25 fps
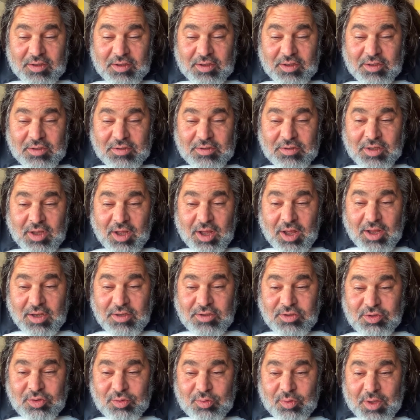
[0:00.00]
it
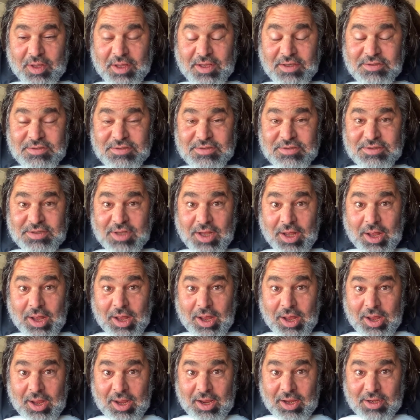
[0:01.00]
got to a
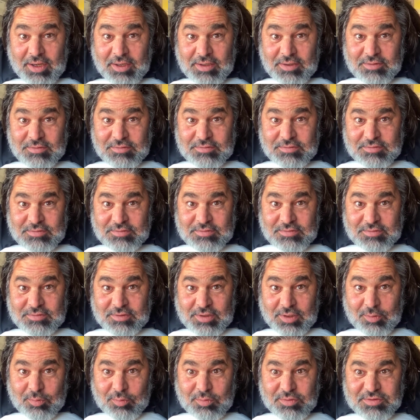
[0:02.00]
size
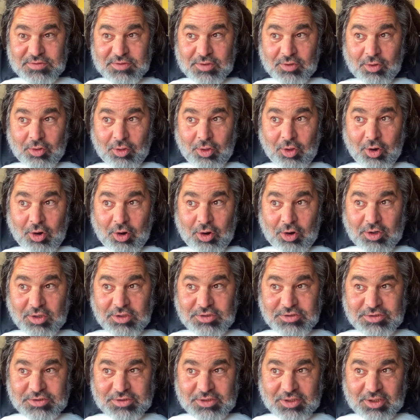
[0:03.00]
that was
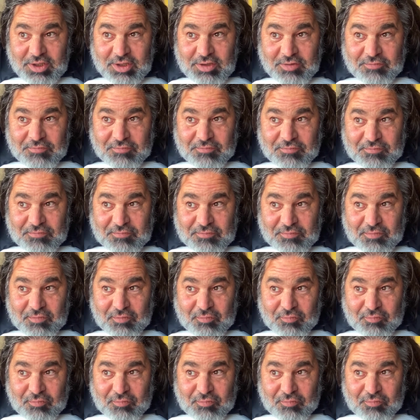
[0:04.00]
large enough